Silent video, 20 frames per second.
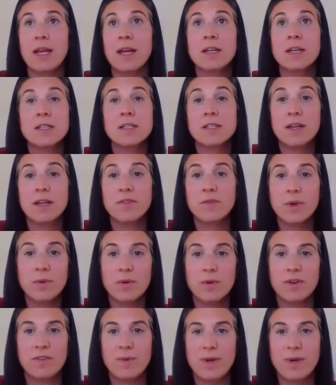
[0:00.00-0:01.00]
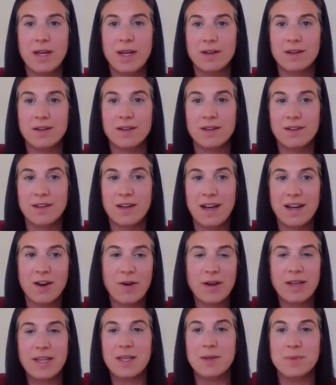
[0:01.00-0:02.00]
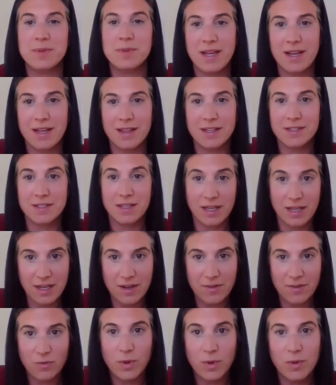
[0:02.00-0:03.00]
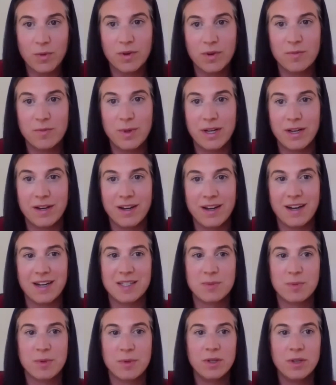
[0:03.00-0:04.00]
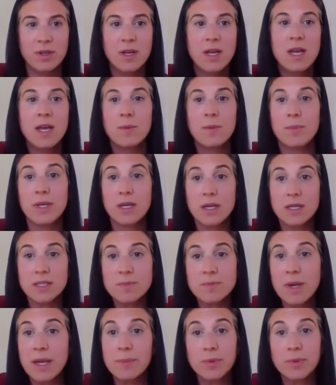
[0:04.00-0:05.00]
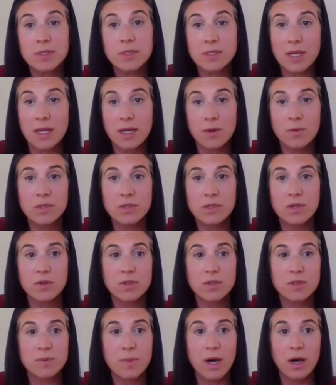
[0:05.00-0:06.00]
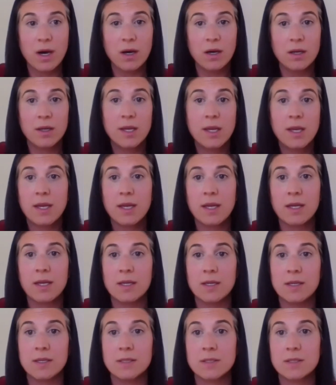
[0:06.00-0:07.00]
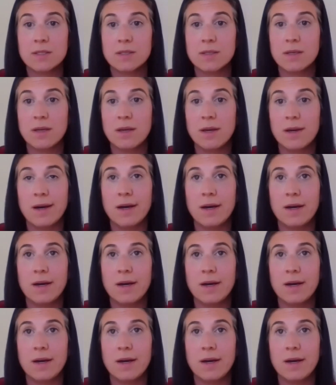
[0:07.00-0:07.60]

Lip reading: And if we would have been, I know I keep saying this, like if we would have been in a hospital, because my placenta was so small, his